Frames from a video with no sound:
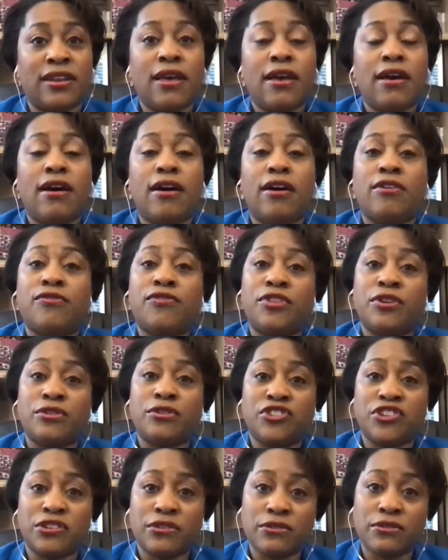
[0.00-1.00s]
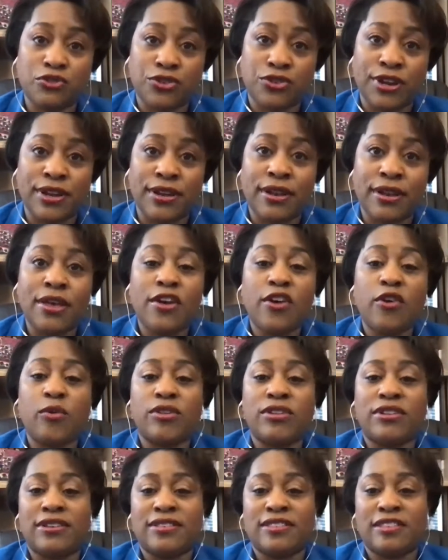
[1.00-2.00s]
of their children with
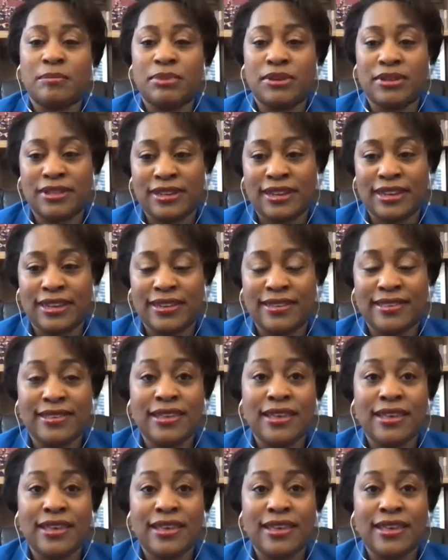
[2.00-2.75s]
disabilities.